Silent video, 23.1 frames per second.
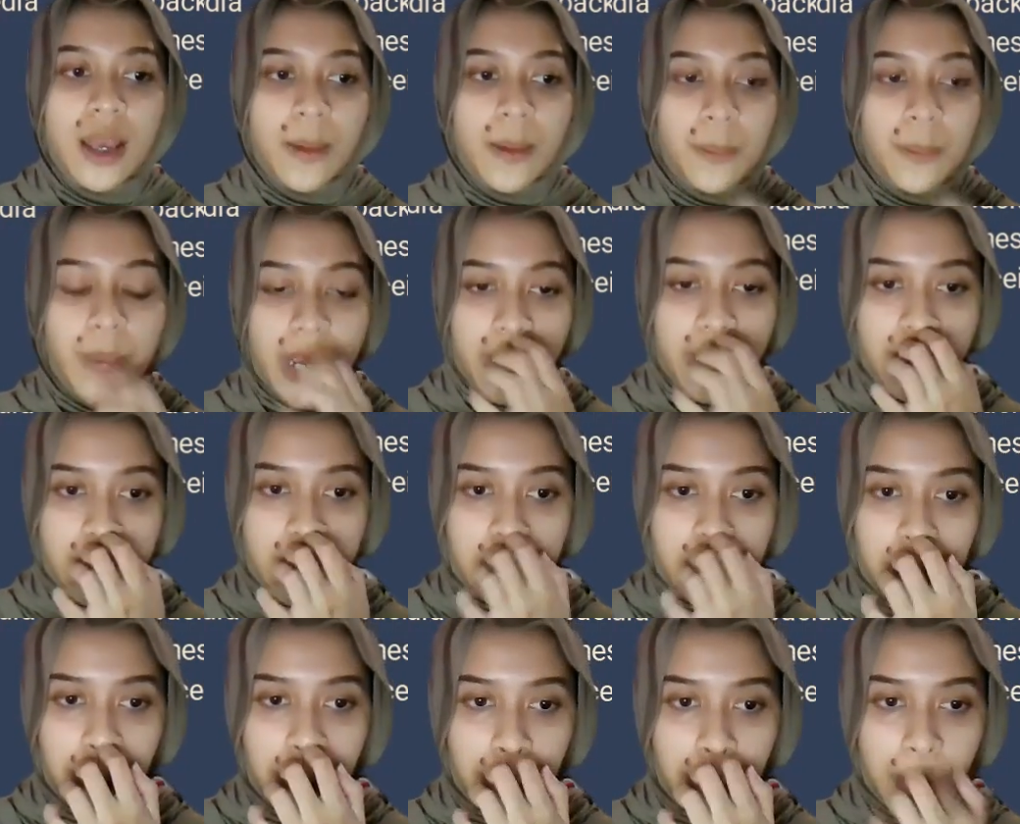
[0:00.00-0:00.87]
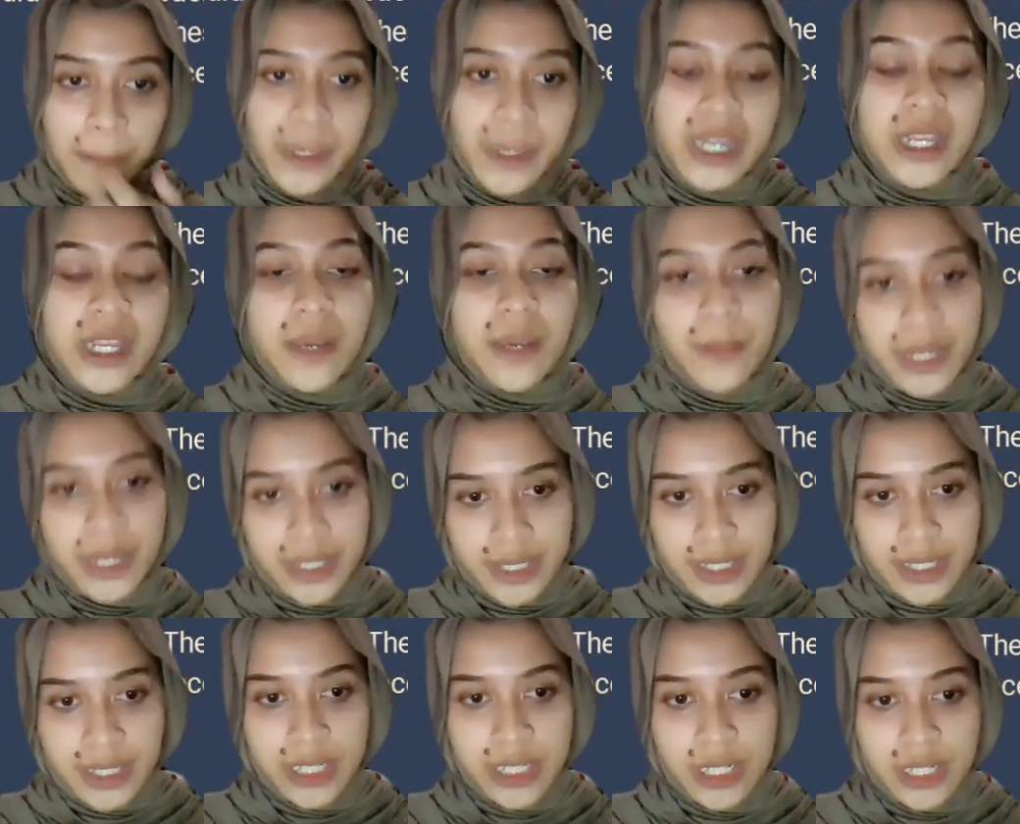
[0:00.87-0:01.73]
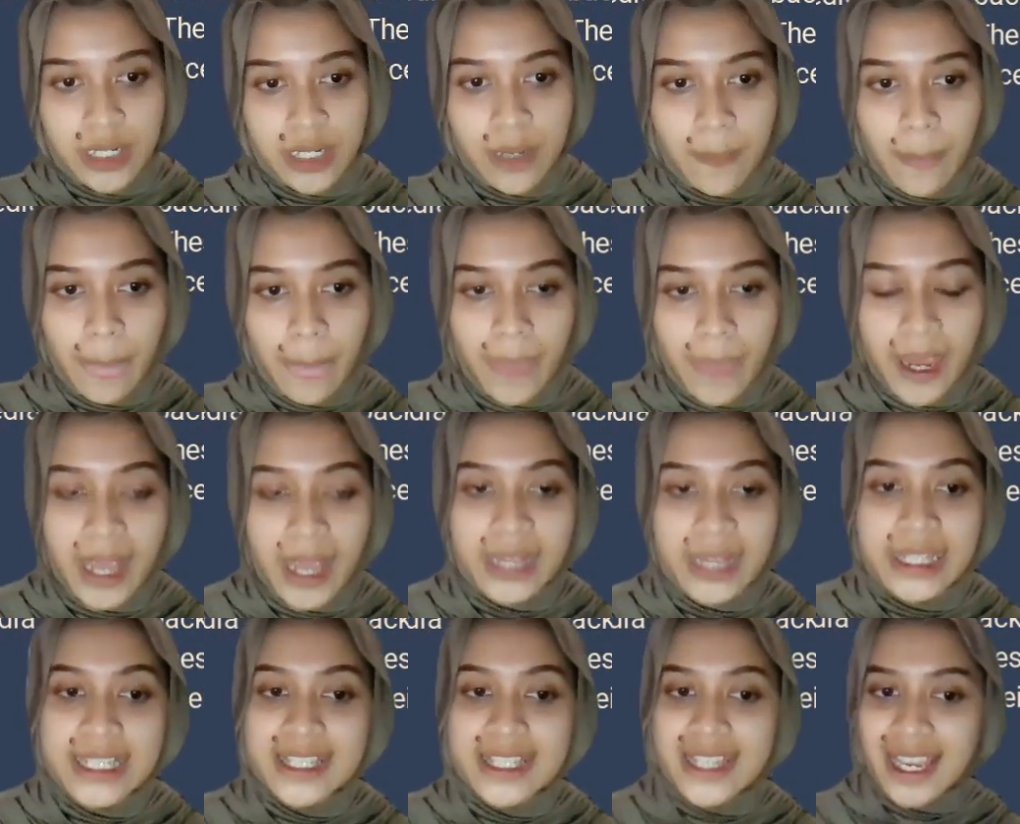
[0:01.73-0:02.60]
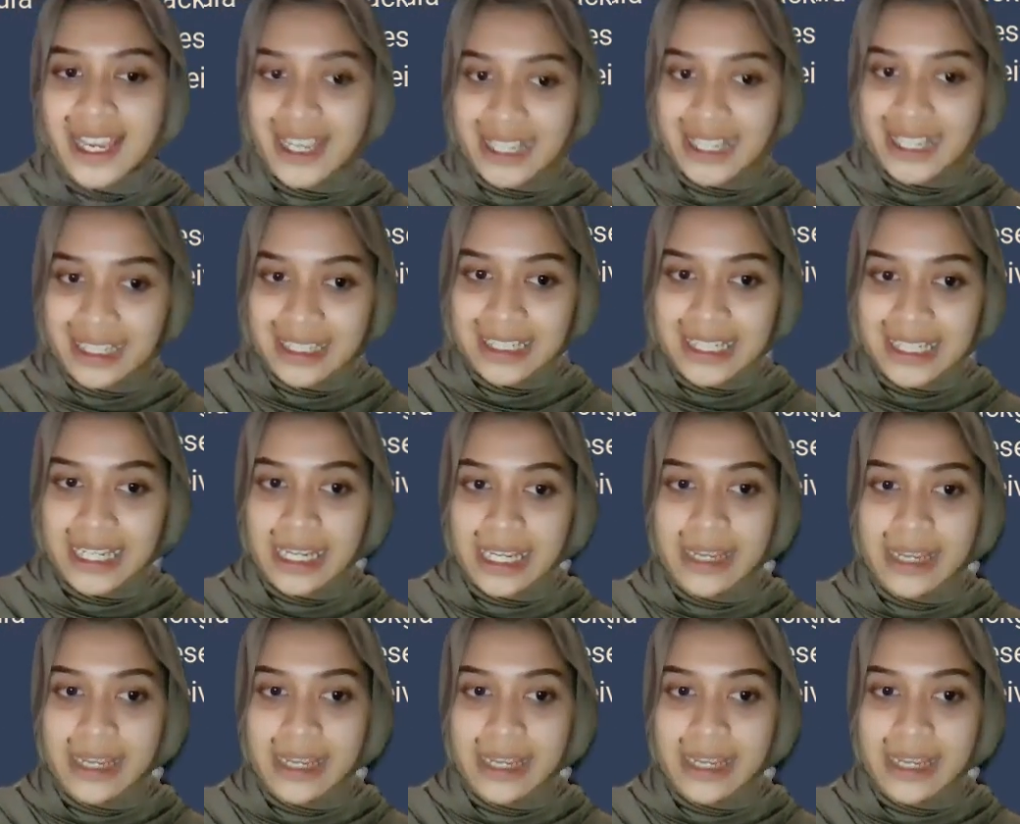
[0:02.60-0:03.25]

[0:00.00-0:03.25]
by media message. And the second